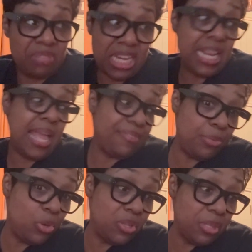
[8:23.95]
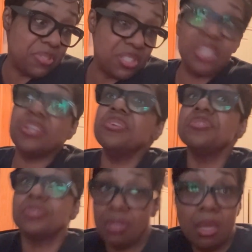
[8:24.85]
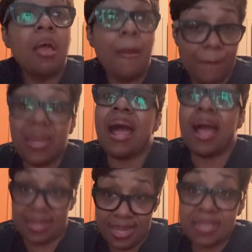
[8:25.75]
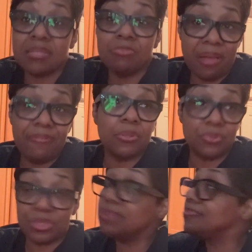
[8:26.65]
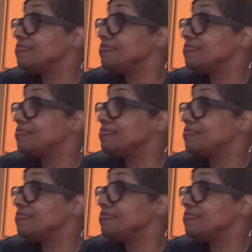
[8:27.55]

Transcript: They didn't have any more of them stickers, but I cast my vote.